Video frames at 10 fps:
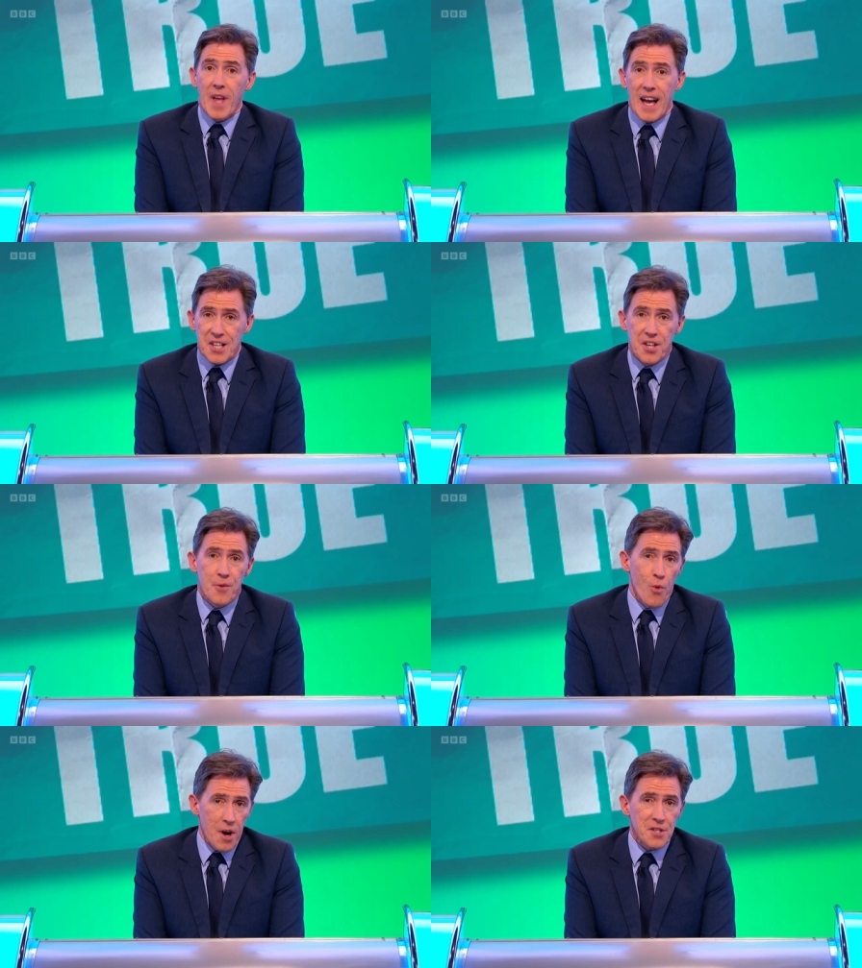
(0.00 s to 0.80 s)
Asim
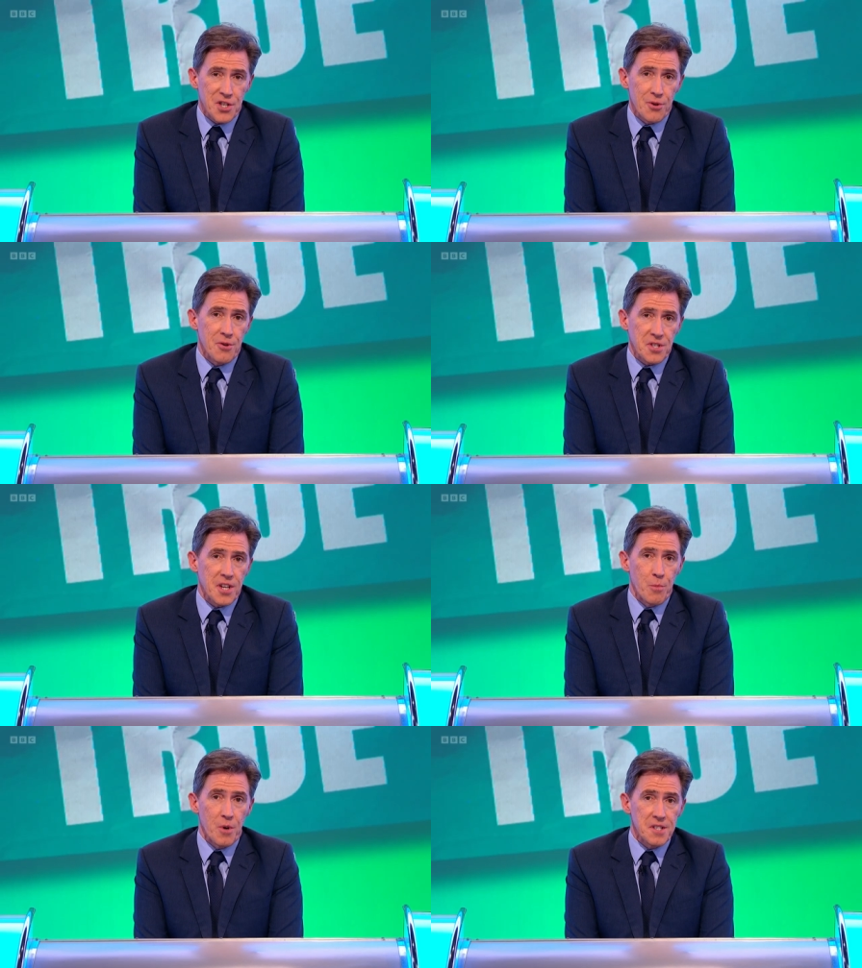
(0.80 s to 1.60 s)
once saw
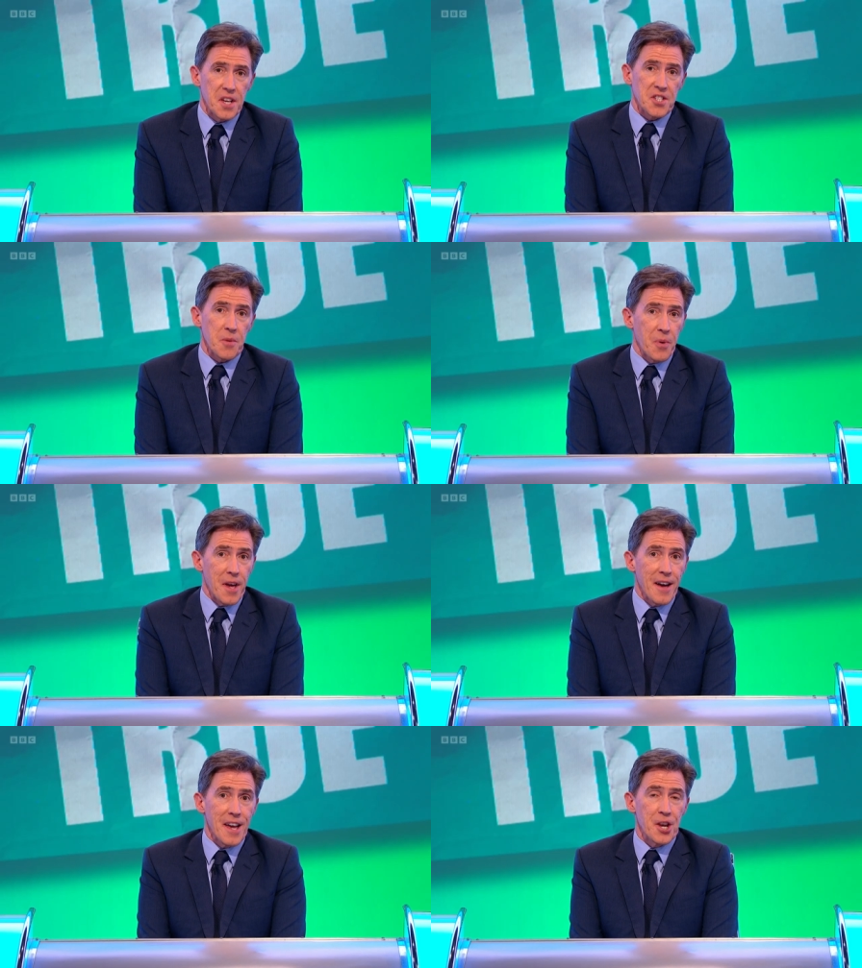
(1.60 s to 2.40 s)
someone
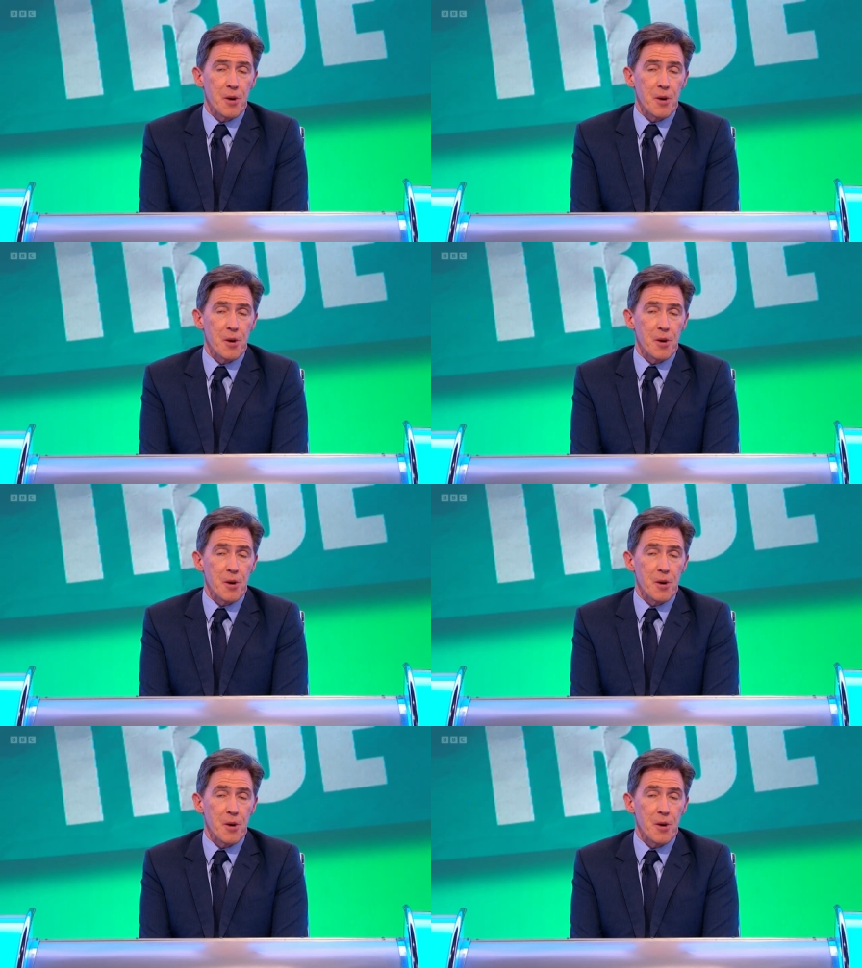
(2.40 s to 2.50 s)
disappear in